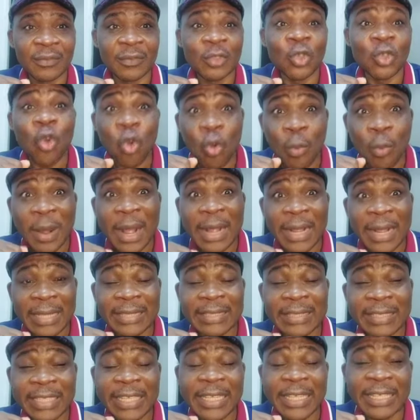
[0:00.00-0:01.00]
Go back
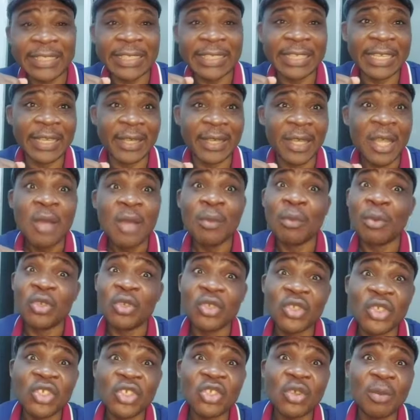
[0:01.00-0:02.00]
and think again. But you
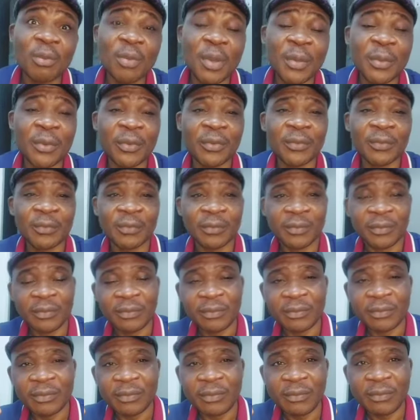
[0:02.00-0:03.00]
see some people
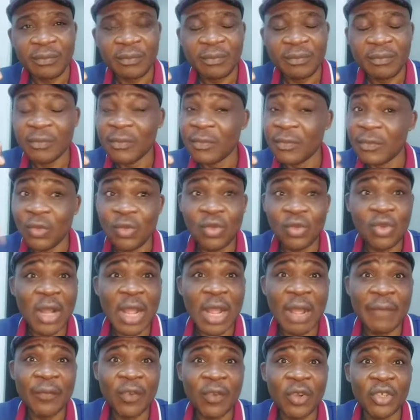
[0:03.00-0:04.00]
who don't
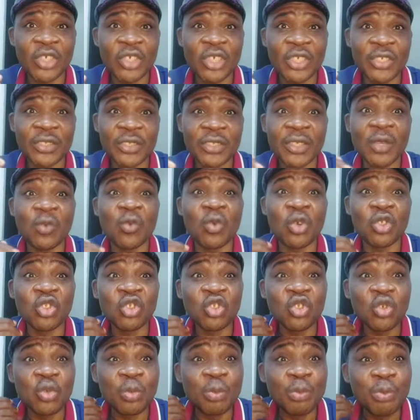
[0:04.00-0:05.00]
have conscience, they will
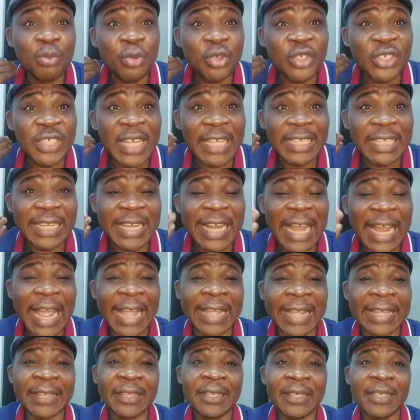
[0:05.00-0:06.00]
continue to push that lie,